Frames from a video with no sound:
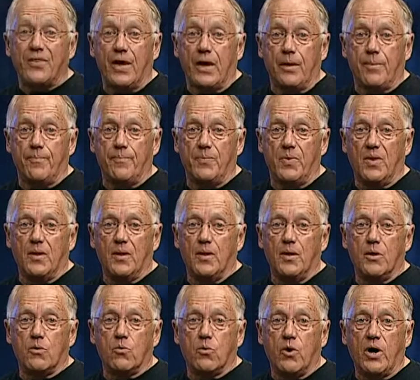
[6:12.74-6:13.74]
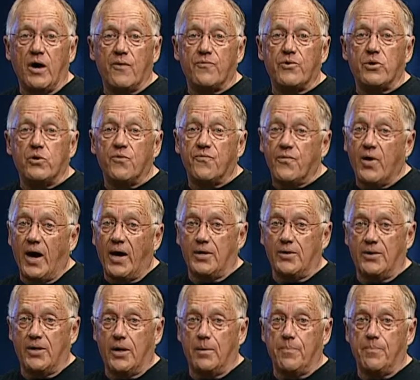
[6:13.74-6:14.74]
them wherever you
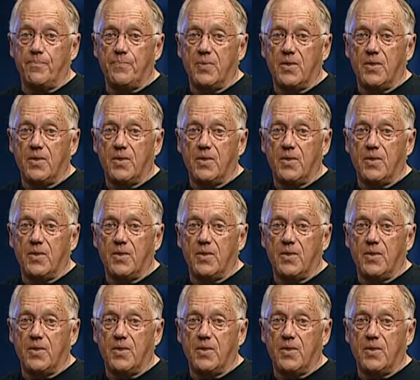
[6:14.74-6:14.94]
find them.